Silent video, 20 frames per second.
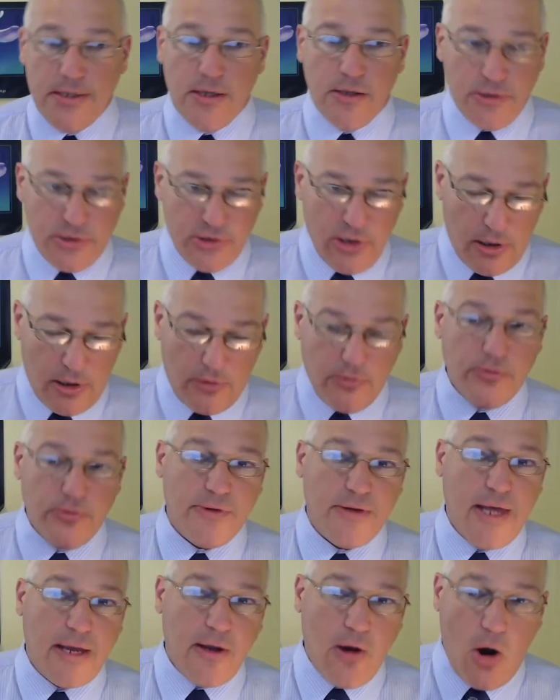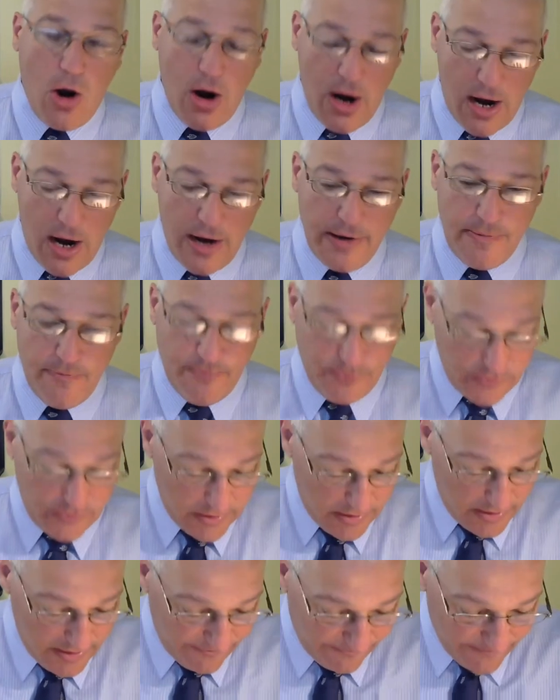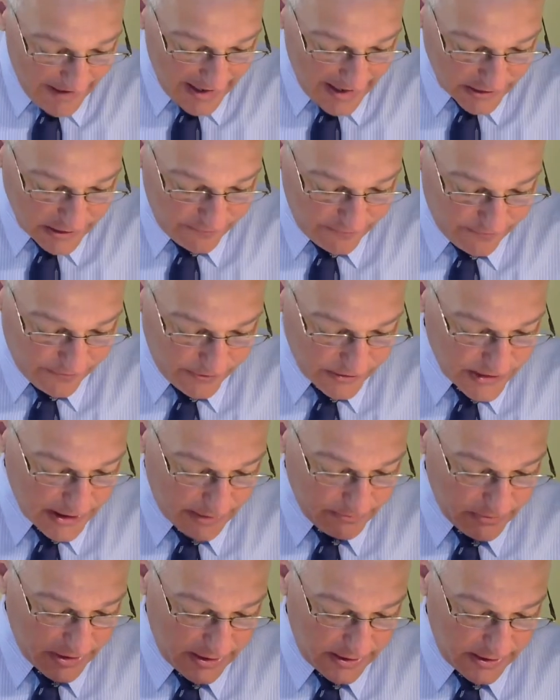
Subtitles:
So they are effective for some of the